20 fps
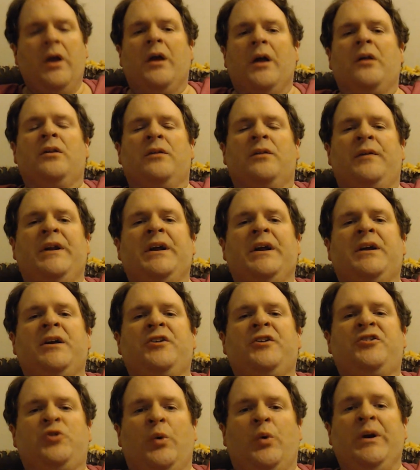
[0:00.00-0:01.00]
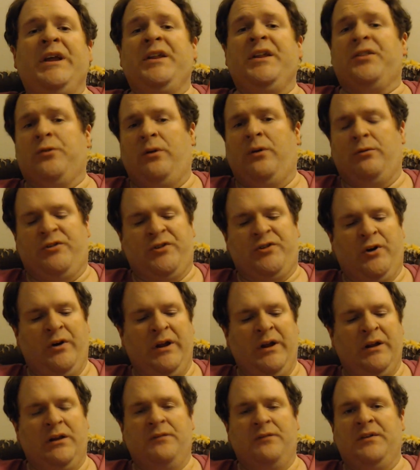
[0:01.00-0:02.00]
Leviticus 23. We're
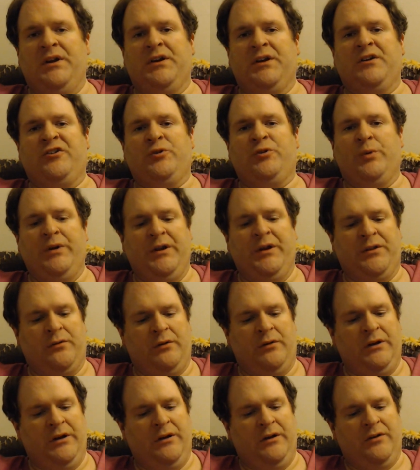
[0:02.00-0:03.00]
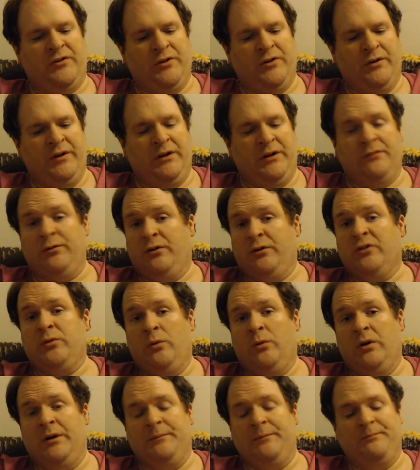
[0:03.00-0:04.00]
starting in Leviticus 23, starting in verse
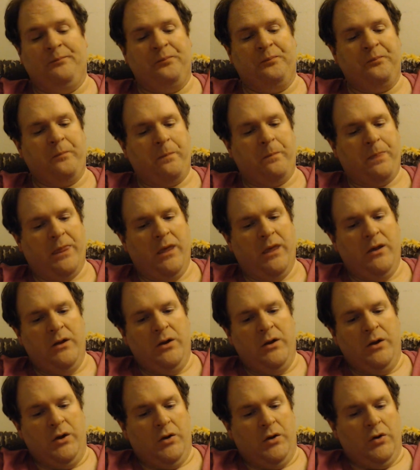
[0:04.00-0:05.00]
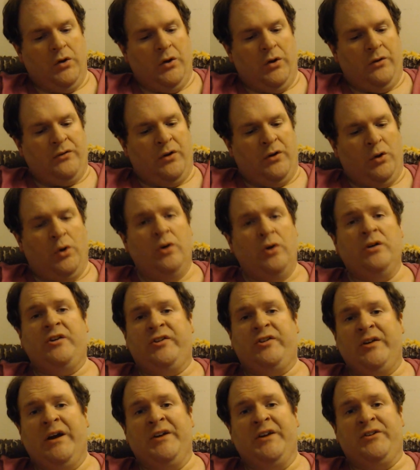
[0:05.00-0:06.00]
1. The Lord
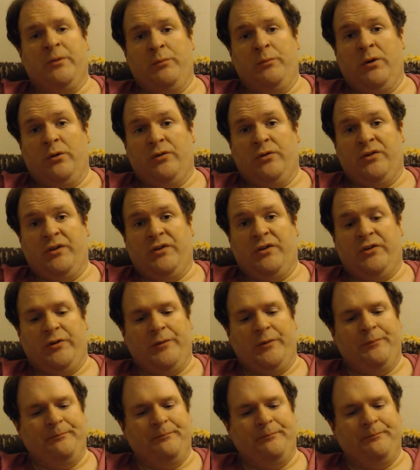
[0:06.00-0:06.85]
said to Moses,